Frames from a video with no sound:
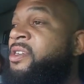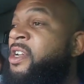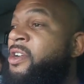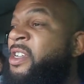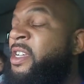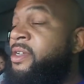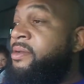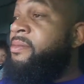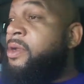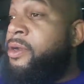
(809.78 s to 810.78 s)
turkey
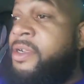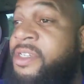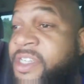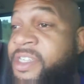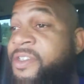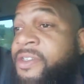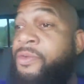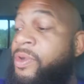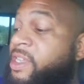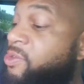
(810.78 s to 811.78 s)
uh to this
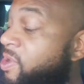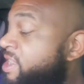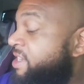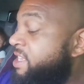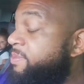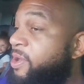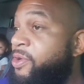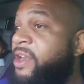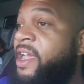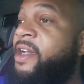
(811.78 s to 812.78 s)
restaurant
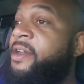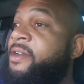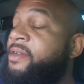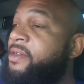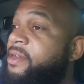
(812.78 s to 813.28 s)
depot now.